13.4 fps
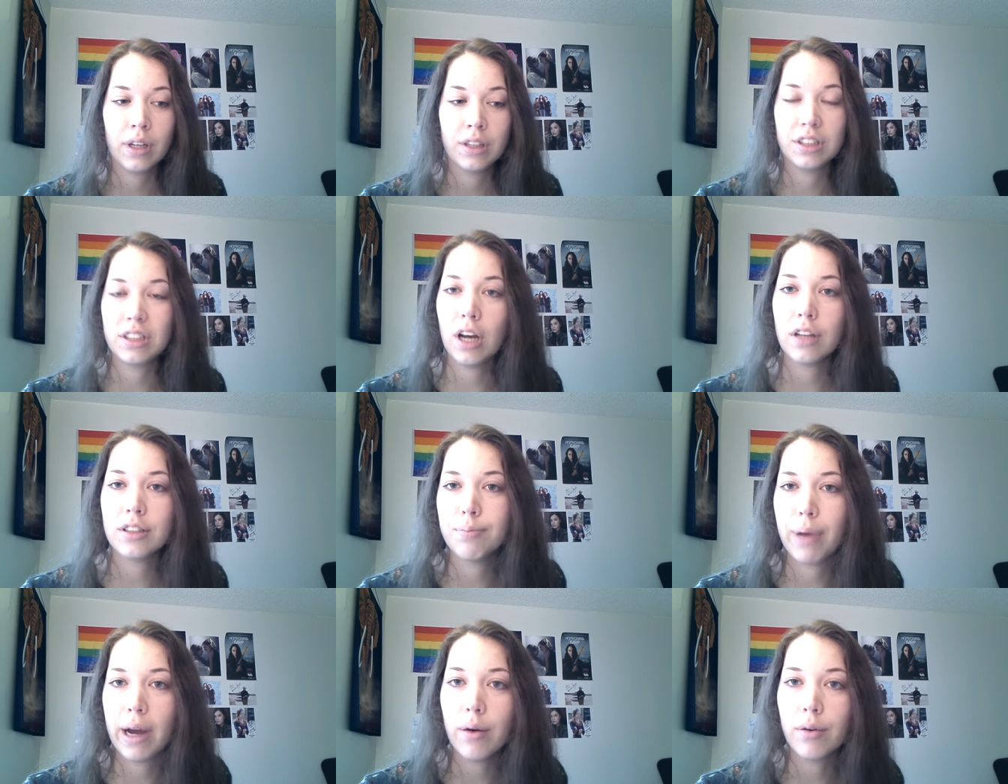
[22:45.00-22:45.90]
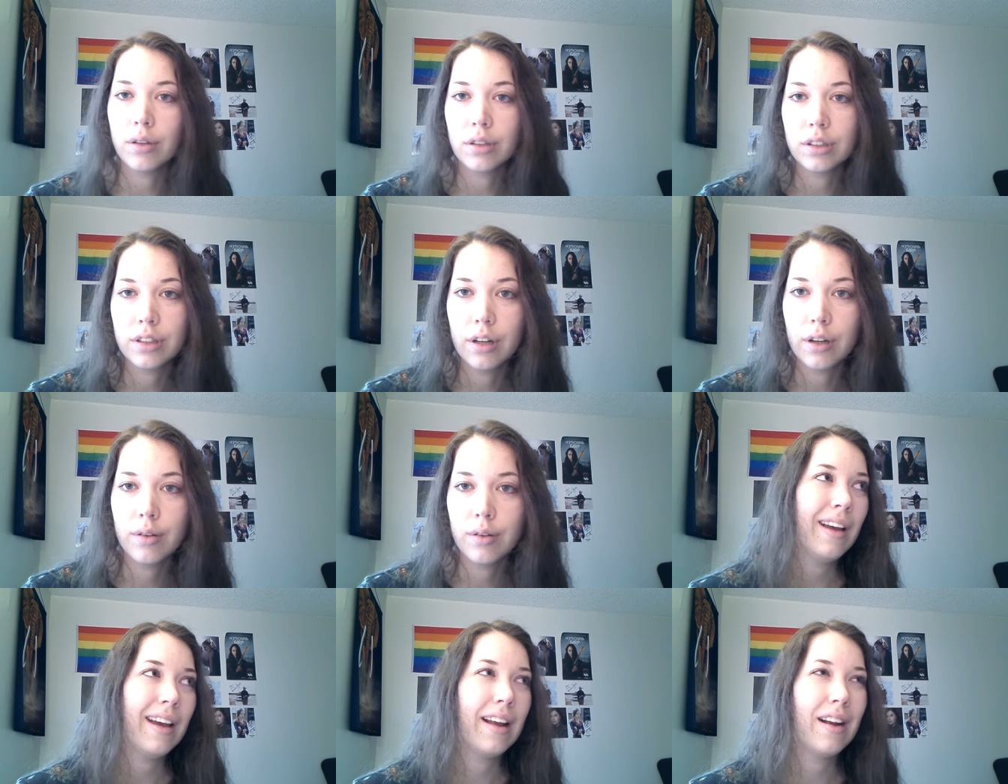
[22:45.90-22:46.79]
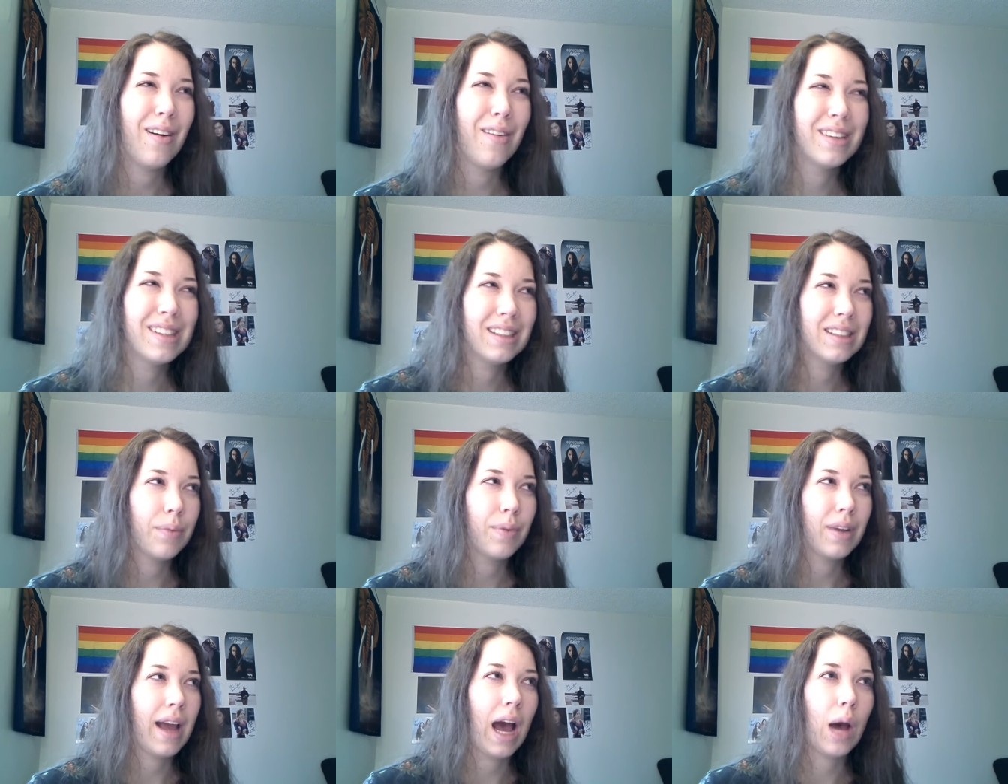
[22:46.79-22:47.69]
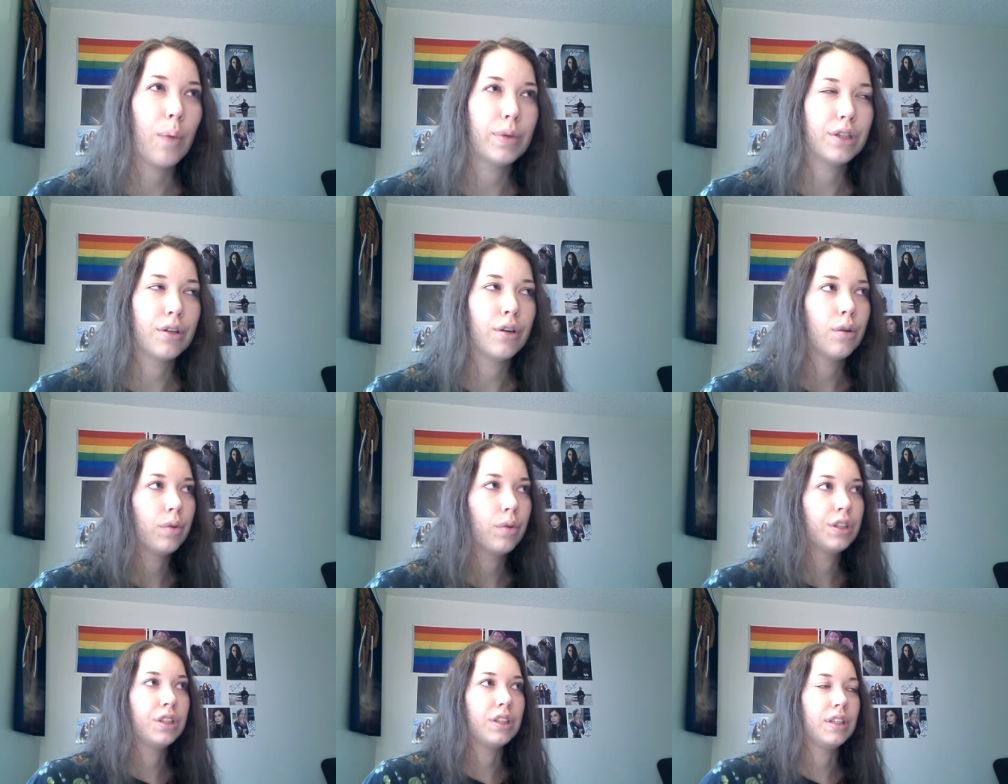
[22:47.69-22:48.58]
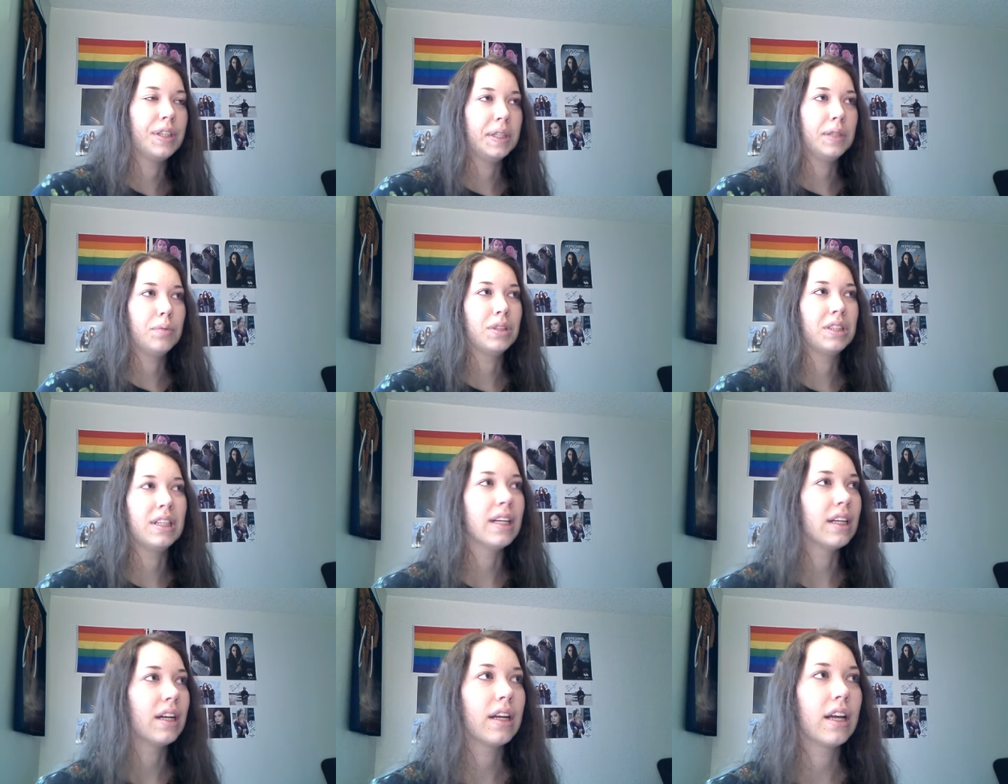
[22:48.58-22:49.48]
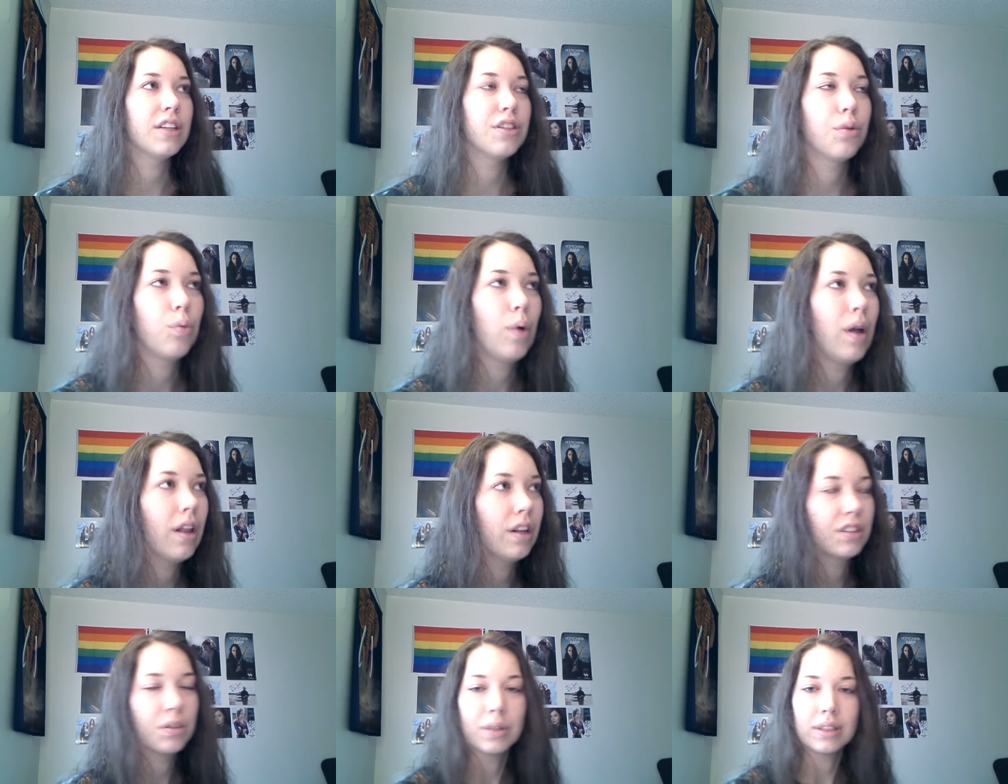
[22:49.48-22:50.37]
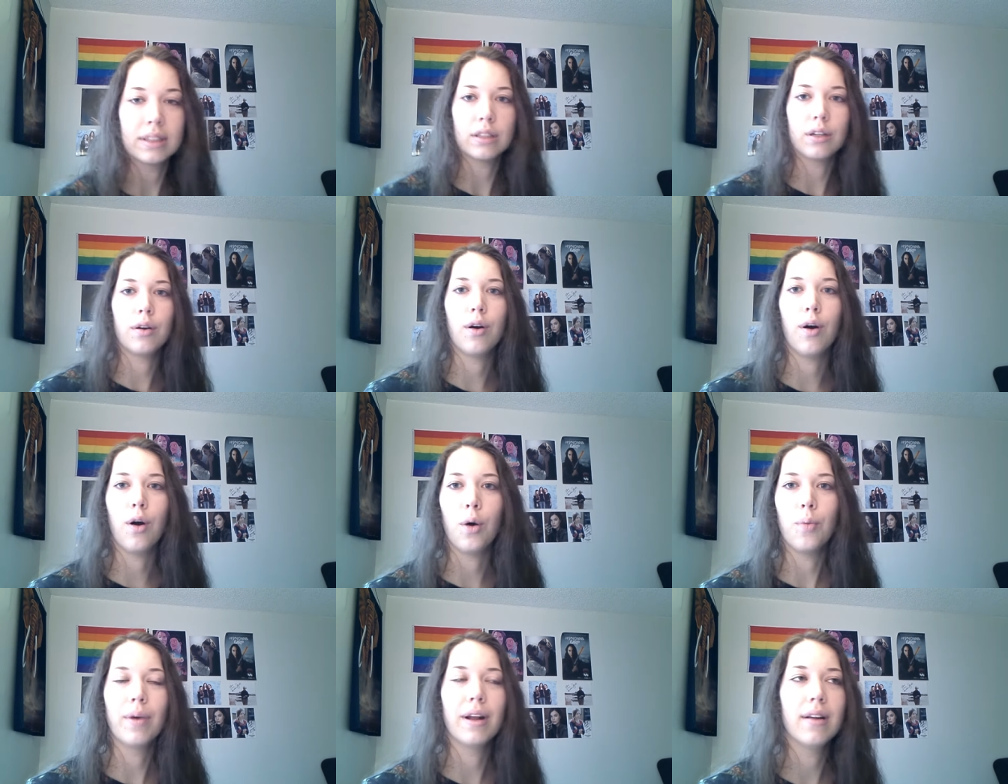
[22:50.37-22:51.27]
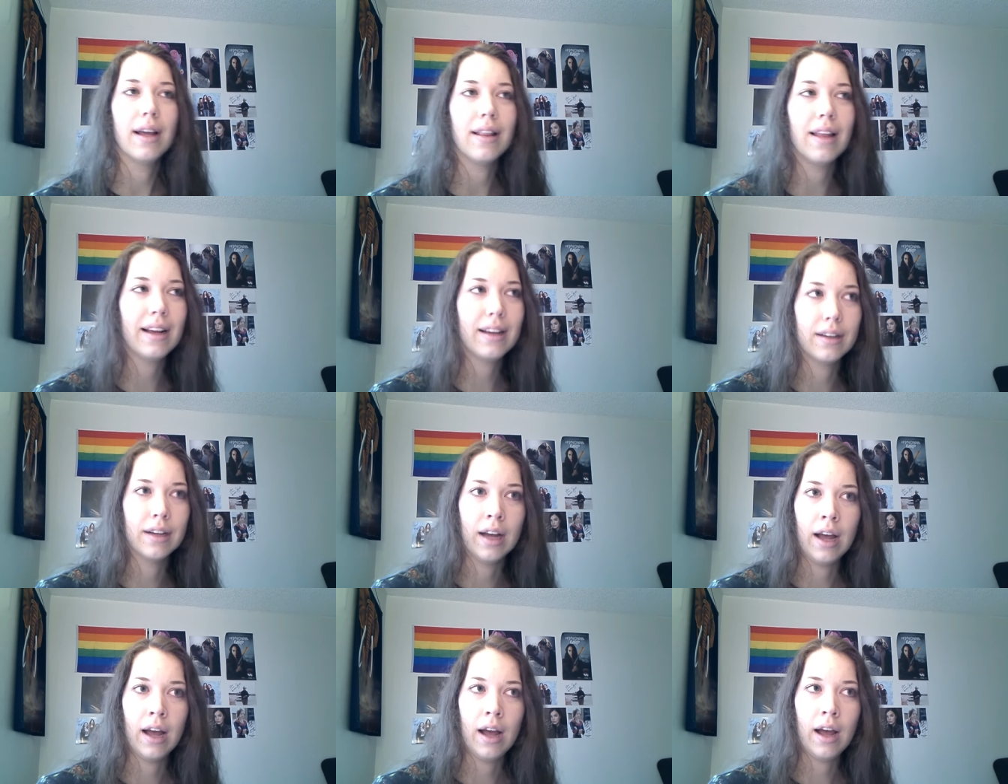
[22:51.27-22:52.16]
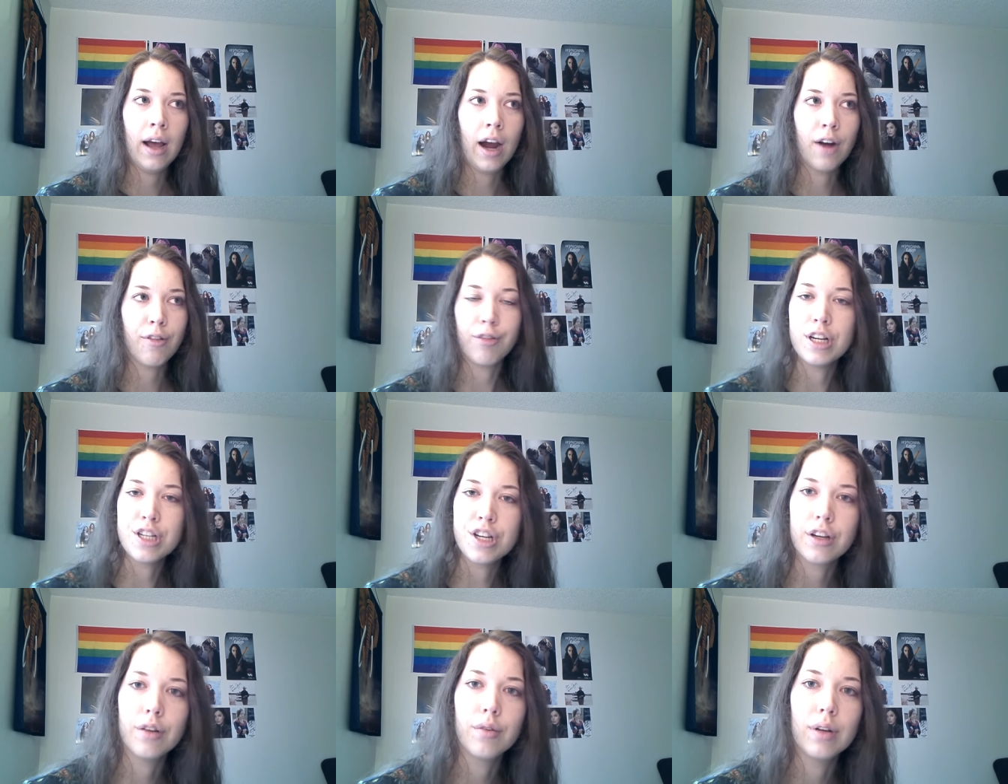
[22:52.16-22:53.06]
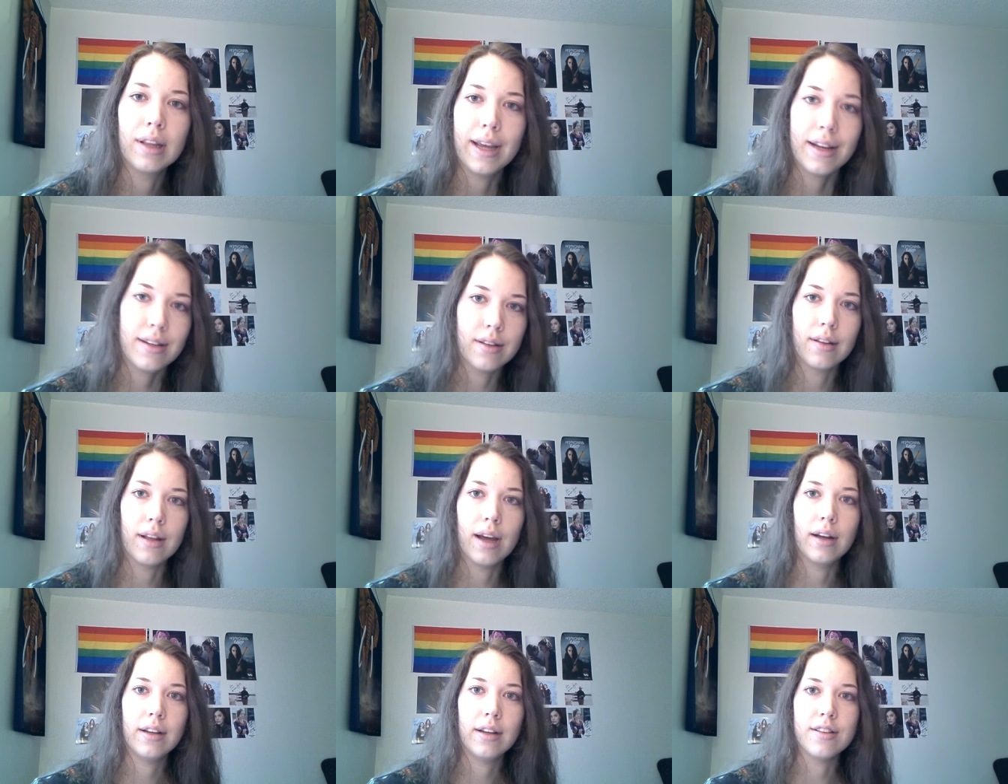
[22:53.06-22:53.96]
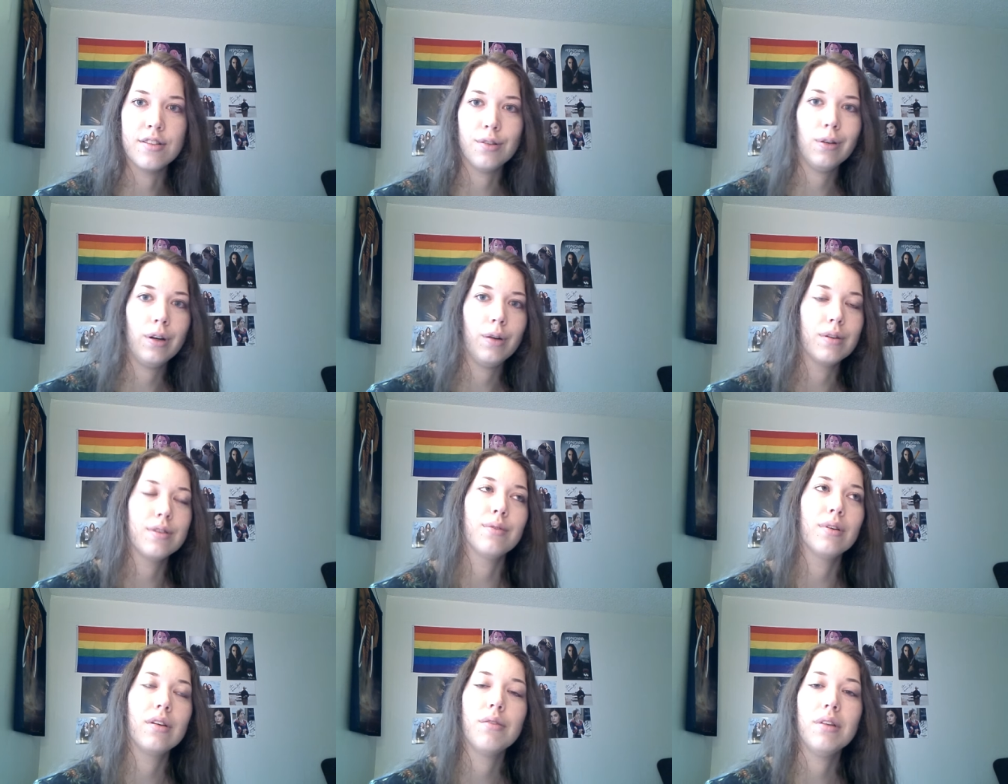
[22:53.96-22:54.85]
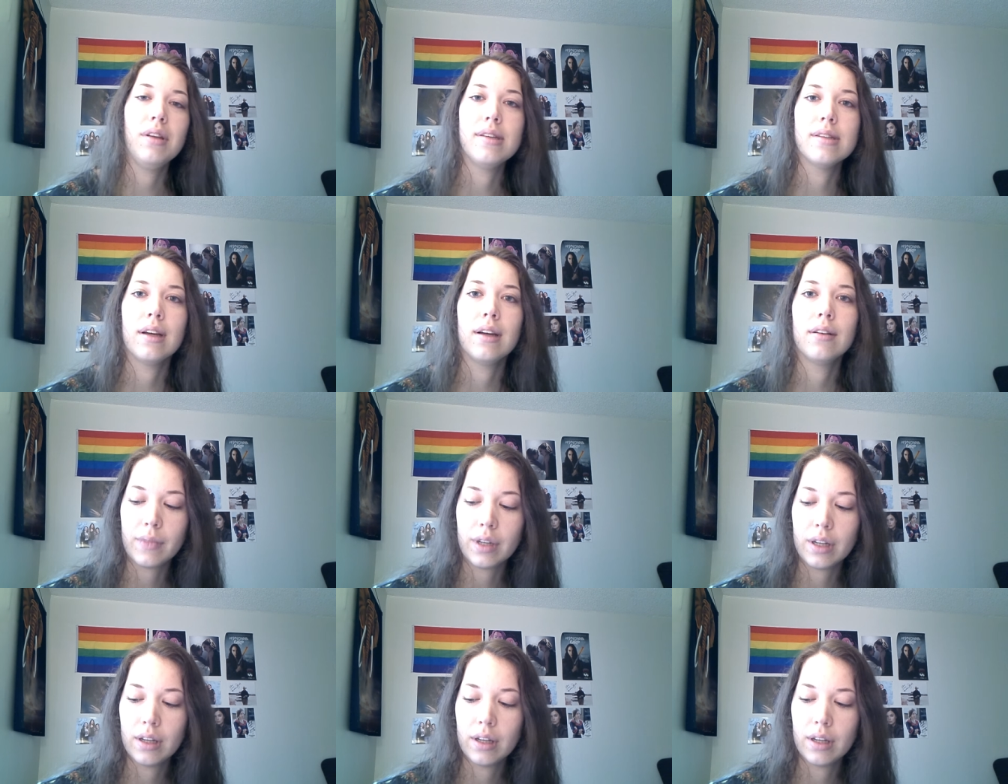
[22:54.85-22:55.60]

she's got some powers, you know. And obviously something happened to her where she was taken against her will and just wants to go home. And I like how Frenchie could relate to that. His story was really really sad.